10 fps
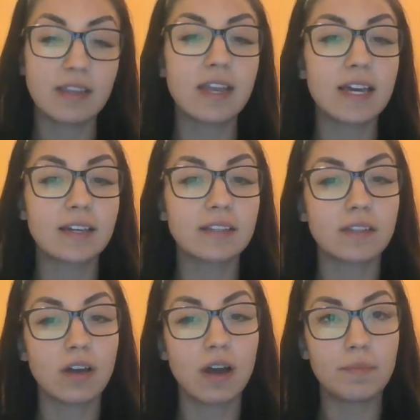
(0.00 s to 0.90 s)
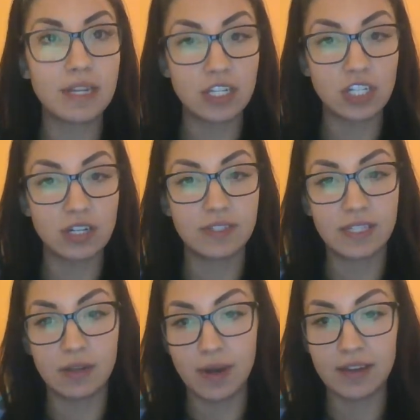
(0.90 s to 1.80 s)
Next, the combination of
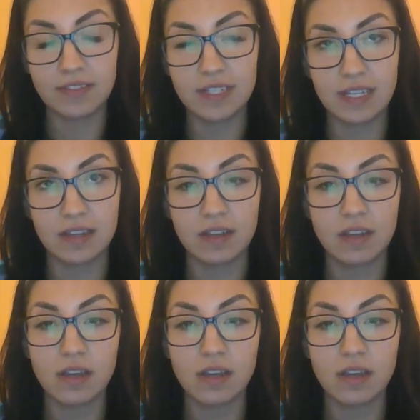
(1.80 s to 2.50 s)
CYFD,